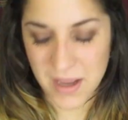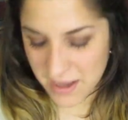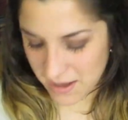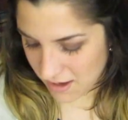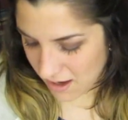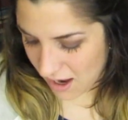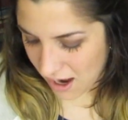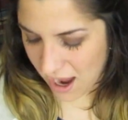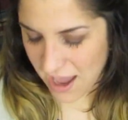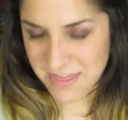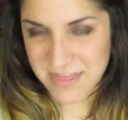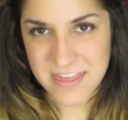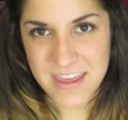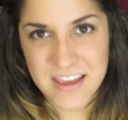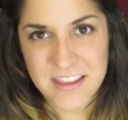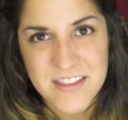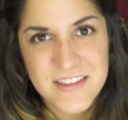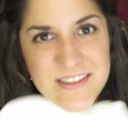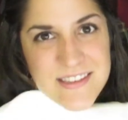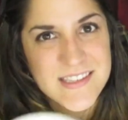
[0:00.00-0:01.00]
but
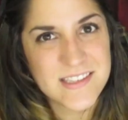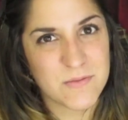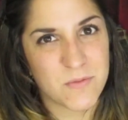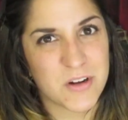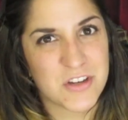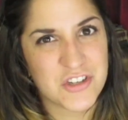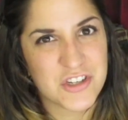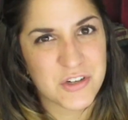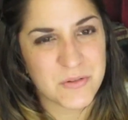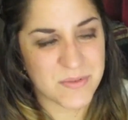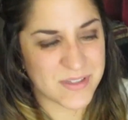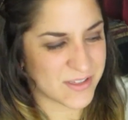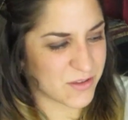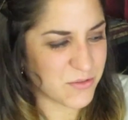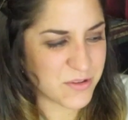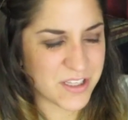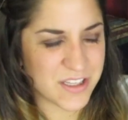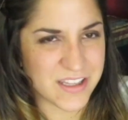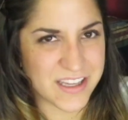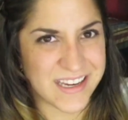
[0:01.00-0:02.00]
I think this sweatshirt
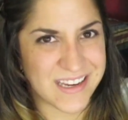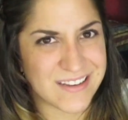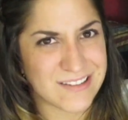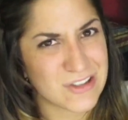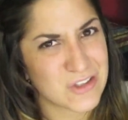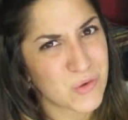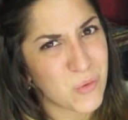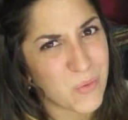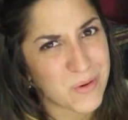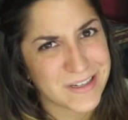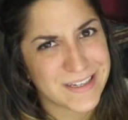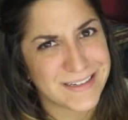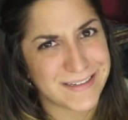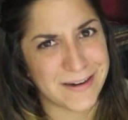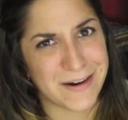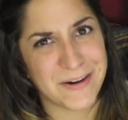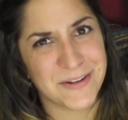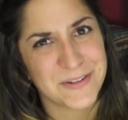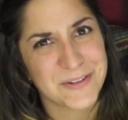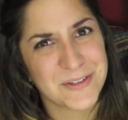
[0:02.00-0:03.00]
was only like
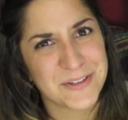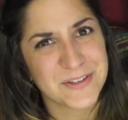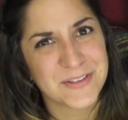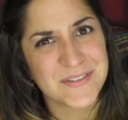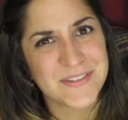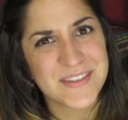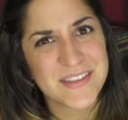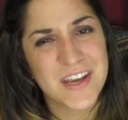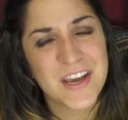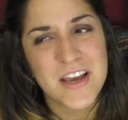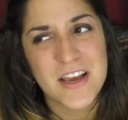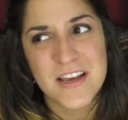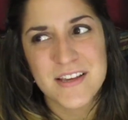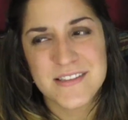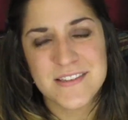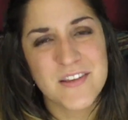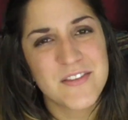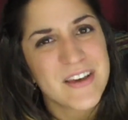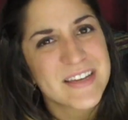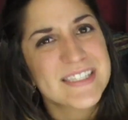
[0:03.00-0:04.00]
$20,
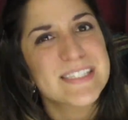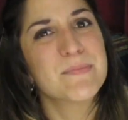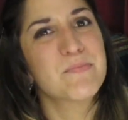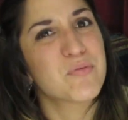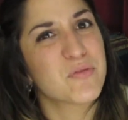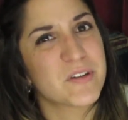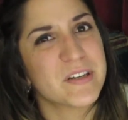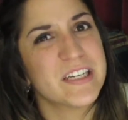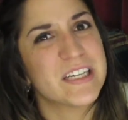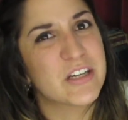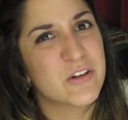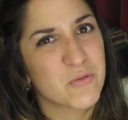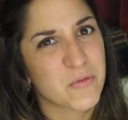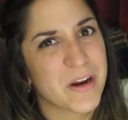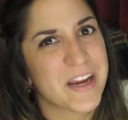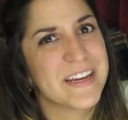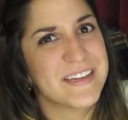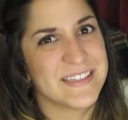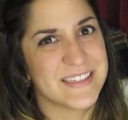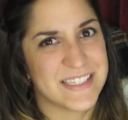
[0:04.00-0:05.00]
so that's a pretty
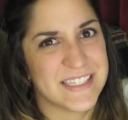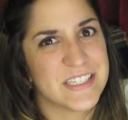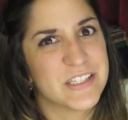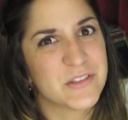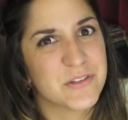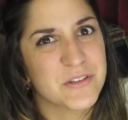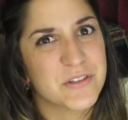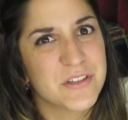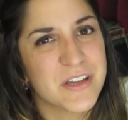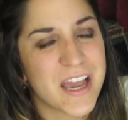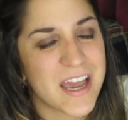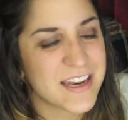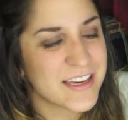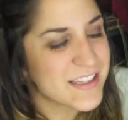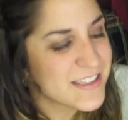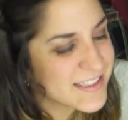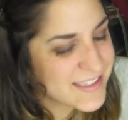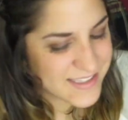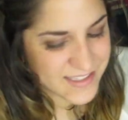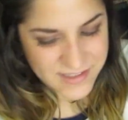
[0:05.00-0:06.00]
great deal,
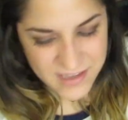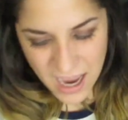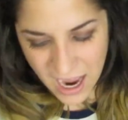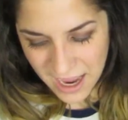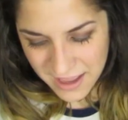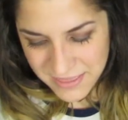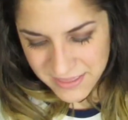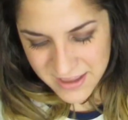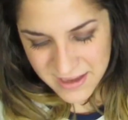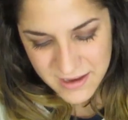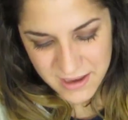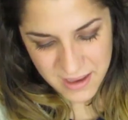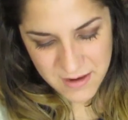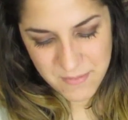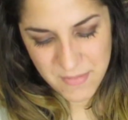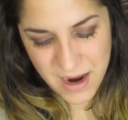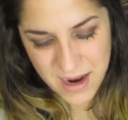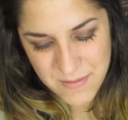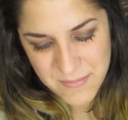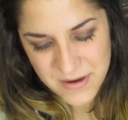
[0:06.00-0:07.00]
and I
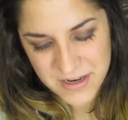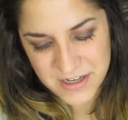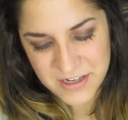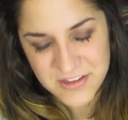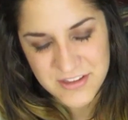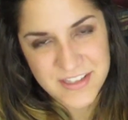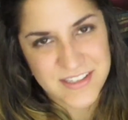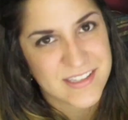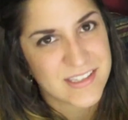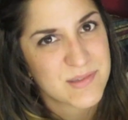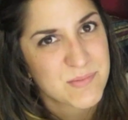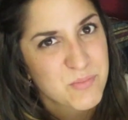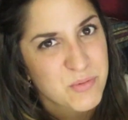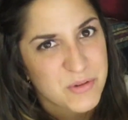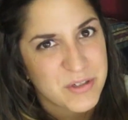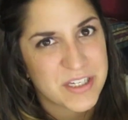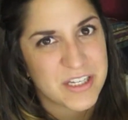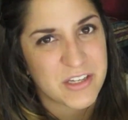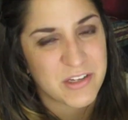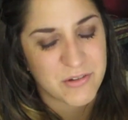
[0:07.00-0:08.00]
think, in my opinion, this
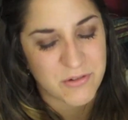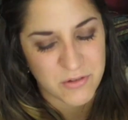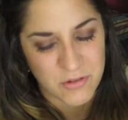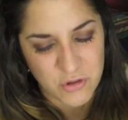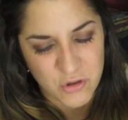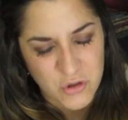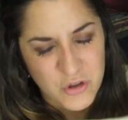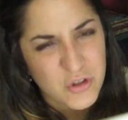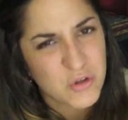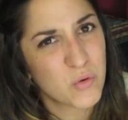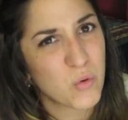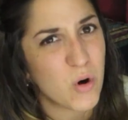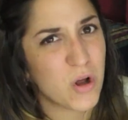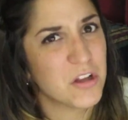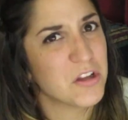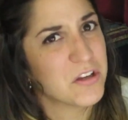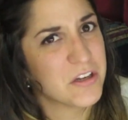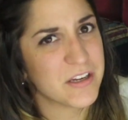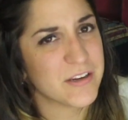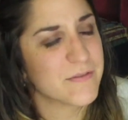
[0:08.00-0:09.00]
is pretty good
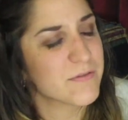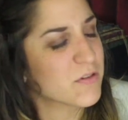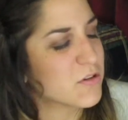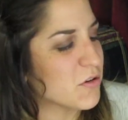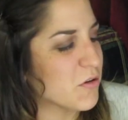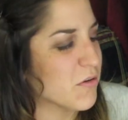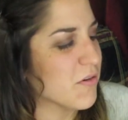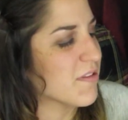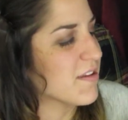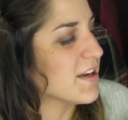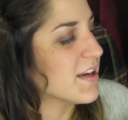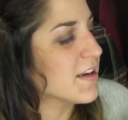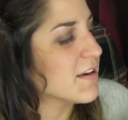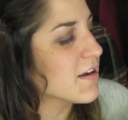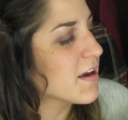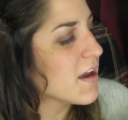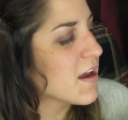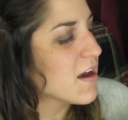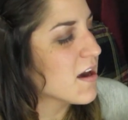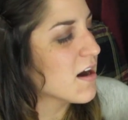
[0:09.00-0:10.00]
quality of
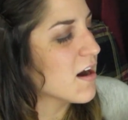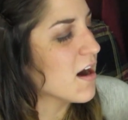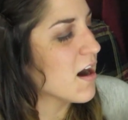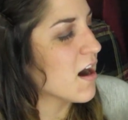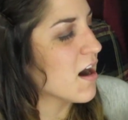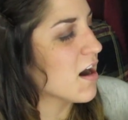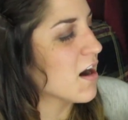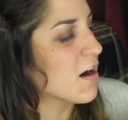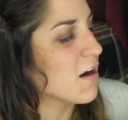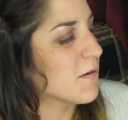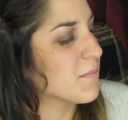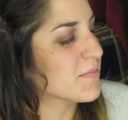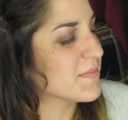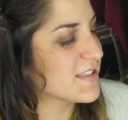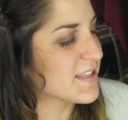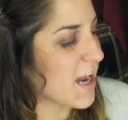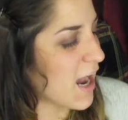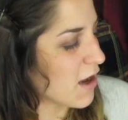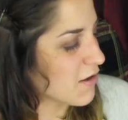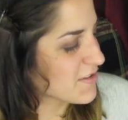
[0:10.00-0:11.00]
clothing.
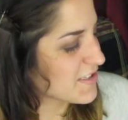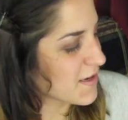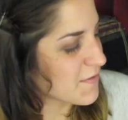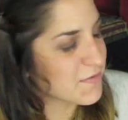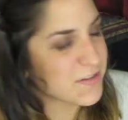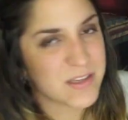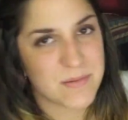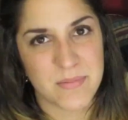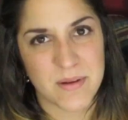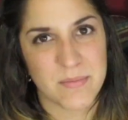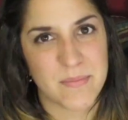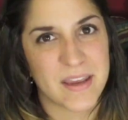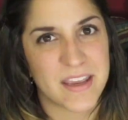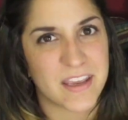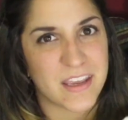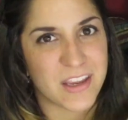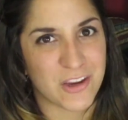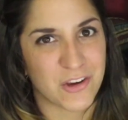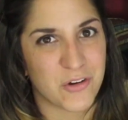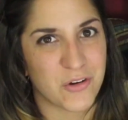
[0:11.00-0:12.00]
I'll definitely
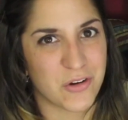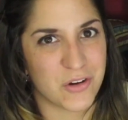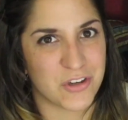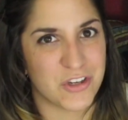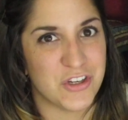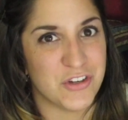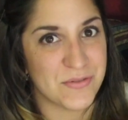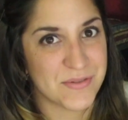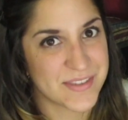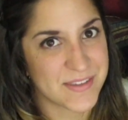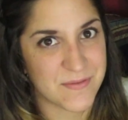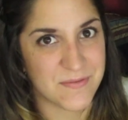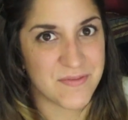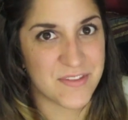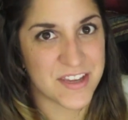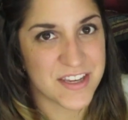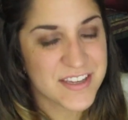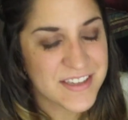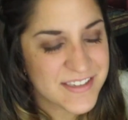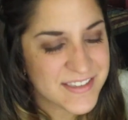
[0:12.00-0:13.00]
be making good
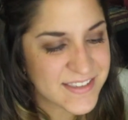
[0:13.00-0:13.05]
use of